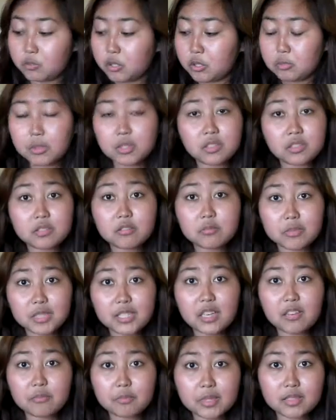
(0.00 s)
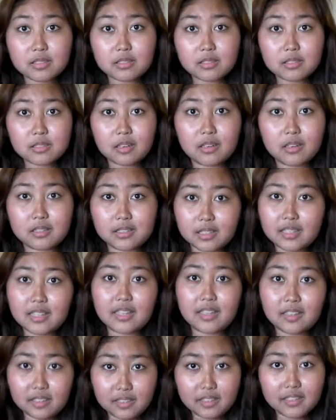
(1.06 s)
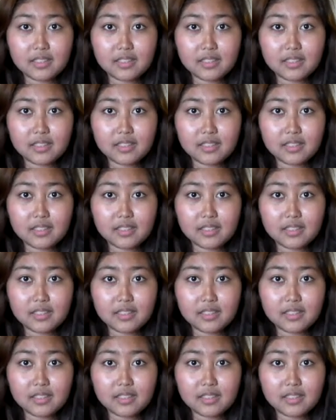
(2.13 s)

which most of them did have business cards and they're